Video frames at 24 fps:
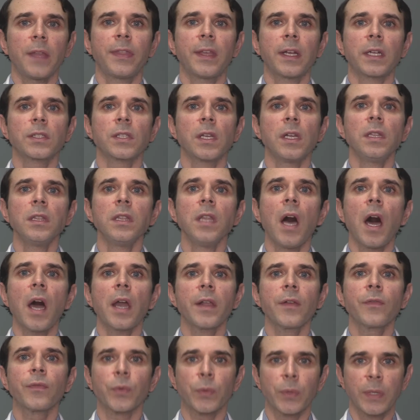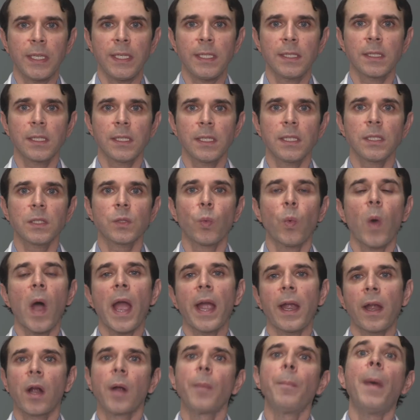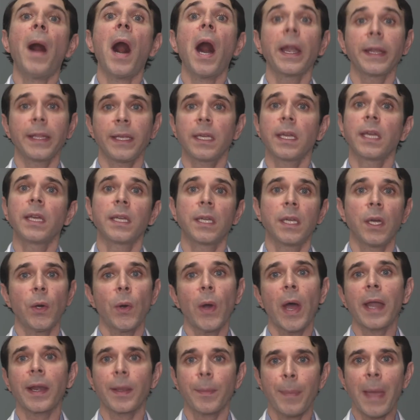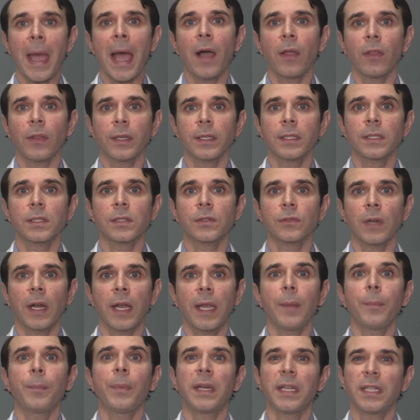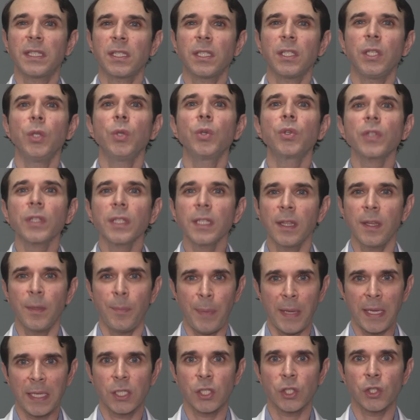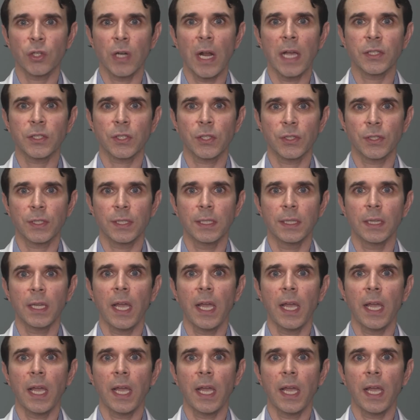There's a lot of reasons why our body can go out of balance, right? But it's usually the big stressors in